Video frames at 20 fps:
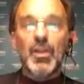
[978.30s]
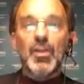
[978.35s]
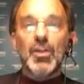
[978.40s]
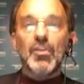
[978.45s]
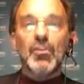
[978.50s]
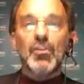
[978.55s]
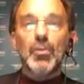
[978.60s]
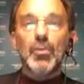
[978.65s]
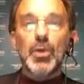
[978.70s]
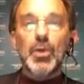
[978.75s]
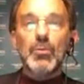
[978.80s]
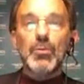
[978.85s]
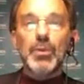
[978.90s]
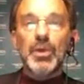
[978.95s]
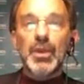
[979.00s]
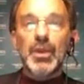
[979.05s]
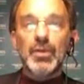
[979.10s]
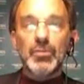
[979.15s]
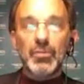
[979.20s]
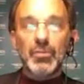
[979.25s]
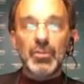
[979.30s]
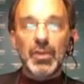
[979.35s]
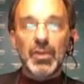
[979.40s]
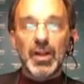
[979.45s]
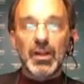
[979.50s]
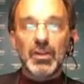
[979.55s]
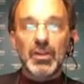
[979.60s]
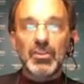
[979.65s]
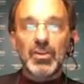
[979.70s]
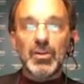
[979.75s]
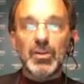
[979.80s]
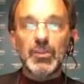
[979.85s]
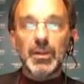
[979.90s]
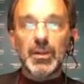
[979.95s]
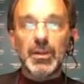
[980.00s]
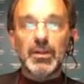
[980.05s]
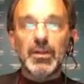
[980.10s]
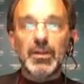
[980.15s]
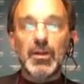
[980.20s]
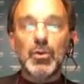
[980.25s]
So when we have a child come
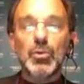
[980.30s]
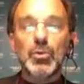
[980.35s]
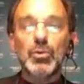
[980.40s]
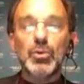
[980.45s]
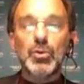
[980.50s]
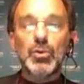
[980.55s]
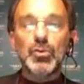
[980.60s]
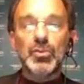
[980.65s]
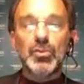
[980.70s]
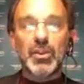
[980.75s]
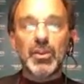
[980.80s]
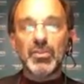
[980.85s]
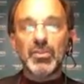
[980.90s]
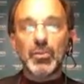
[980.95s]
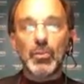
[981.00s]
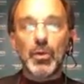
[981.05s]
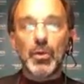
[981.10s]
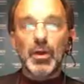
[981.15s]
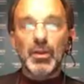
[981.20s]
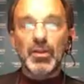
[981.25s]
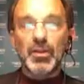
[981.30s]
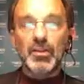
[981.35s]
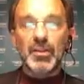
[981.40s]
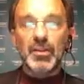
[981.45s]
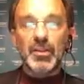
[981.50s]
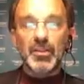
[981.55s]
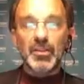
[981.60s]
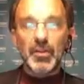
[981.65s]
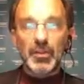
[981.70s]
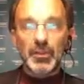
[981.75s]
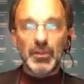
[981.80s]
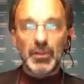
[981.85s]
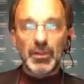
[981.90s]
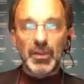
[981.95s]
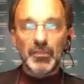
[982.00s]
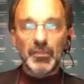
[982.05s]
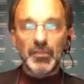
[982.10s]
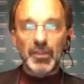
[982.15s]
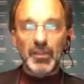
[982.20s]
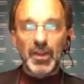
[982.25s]
in who looks like the one that is on the
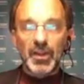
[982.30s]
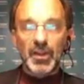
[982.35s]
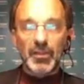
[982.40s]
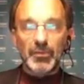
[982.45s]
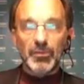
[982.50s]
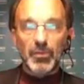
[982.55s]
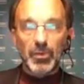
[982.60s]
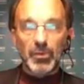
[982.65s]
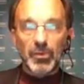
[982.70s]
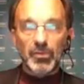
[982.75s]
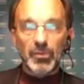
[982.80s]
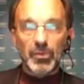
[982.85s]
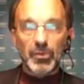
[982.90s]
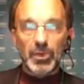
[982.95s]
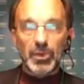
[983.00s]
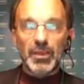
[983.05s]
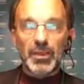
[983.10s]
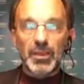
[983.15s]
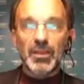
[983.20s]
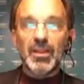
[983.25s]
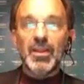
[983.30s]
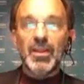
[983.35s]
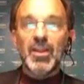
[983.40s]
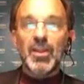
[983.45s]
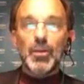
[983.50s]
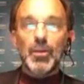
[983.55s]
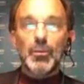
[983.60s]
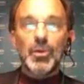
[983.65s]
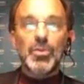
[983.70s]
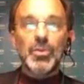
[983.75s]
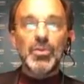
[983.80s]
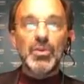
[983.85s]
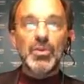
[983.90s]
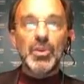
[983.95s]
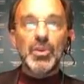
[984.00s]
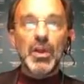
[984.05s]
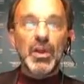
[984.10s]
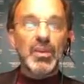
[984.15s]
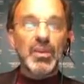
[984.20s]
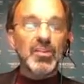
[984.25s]
left side of your screen, with
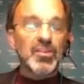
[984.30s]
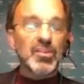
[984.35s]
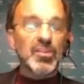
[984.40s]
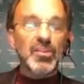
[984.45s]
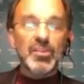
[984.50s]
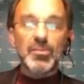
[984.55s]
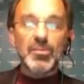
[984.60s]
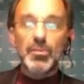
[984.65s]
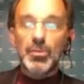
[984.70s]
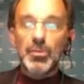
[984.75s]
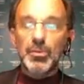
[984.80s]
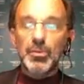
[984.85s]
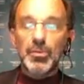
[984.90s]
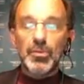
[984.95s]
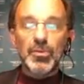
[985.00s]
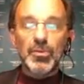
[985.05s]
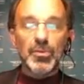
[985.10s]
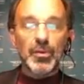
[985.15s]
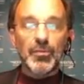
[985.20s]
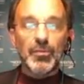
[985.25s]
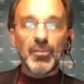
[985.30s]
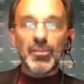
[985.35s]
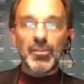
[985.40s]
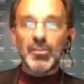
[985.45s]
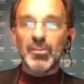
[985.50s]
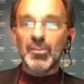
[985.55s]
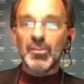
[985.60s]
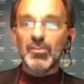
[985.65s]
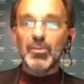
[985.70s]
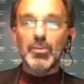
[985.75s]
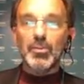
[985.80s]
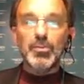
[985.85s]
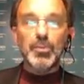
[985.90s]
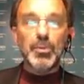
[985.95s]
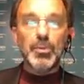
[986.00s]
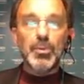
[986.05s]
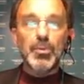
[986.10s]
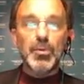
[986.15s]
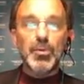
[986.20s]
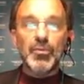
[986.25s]
nice, smooth surfaces, with
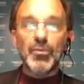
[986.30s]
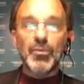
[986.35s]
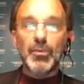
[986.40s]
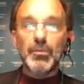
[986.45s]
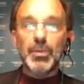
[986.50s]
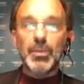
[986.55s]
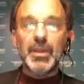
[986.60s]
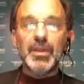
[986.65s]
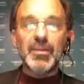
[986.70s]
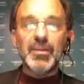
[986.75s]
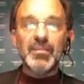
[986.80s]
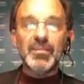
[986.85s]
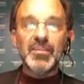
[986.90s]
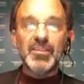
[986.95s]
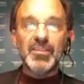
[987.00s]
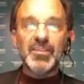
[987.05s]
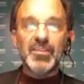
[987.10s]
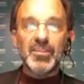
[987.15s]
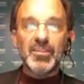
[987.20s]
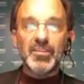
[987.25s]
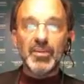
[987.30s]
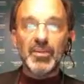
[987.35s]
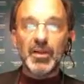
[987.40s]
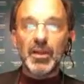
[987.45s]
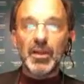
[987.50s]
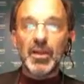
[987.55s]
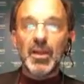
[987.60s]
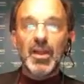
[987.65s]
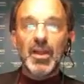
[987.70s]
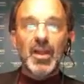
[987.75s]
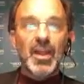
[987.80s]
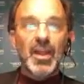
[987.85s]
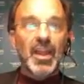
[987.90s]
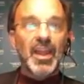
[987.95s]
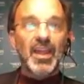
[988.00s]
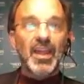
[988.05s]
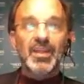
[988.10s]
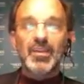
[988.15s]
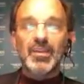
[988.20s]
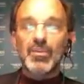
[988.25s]
beautiful pink gingiva,
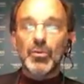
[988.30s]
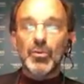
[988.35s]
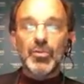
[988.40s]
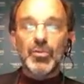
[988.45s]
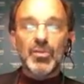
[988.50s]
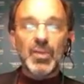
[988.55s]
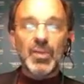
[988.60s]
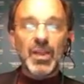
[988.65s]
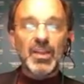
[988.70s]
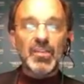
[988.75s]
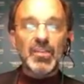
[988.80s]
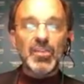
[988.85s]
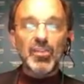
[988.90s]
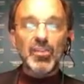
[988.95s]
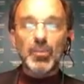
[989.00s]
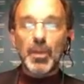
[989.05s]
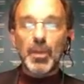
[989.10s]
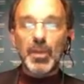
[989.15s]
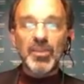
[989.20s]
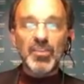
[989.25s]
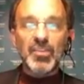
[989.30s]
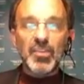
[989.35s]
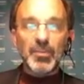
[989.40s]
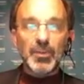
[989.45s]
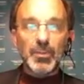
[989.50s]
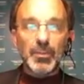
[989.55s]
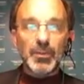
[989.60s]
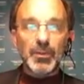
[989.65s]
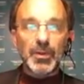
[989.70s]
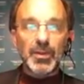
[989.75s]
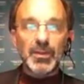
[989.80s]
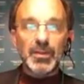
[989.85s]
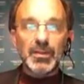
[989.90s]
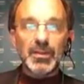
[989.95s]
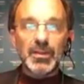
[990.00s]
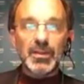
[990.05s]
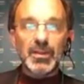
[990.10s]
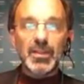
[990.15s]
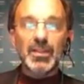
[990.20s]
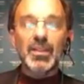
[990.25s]
and those nice spaces between the
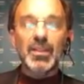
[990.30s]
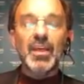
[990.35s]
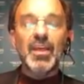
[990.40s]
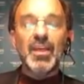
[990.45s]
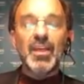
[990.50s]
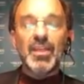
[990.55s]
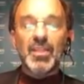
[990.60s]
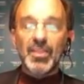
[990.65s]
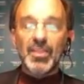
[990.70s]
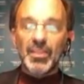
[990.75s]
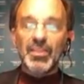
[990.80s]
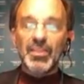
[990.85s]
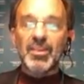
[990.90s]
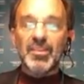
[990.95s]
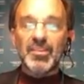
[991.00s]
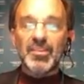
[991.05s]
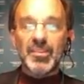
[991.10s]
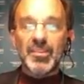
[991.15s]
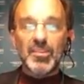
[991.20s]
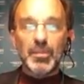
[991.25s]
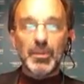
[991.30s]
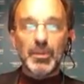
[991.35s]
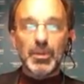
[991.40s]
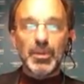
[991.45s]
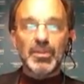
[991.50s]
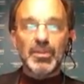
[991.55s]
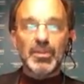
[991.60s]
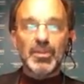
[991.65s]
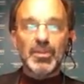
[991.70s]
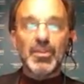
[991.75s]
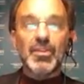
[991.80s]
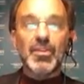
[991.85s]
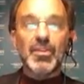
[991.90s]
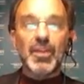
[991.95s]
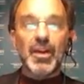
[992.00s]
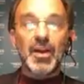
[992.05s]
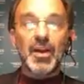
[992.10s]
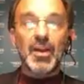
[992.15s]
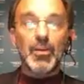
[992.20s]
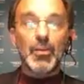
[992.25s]
teeth, this is the picture that
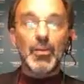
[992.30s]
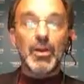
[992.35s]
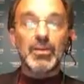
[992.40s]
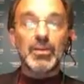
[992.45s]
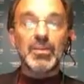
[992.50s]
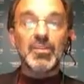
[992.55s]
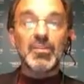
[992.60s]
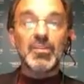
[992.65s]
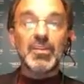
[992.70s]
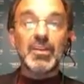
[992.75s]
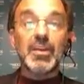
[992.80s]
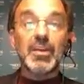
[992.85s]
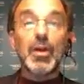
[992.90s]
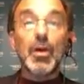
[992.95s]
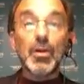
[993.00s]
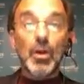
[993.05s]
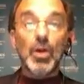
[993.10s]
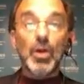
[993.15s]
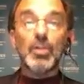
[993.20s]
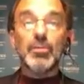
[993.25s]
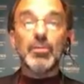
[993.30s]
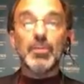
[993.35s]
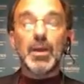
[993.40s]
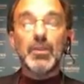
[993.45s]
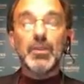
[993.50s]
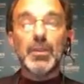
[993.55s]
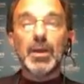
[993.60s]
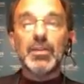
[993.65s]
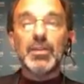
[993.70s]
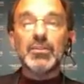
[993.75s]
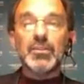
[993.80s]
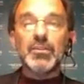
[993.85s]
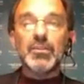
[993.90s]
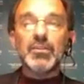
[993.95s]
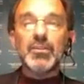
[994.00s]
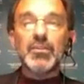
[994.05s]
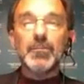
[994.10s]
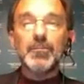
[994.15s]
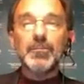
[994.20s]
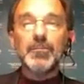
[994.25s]
I want to see on all of my patients.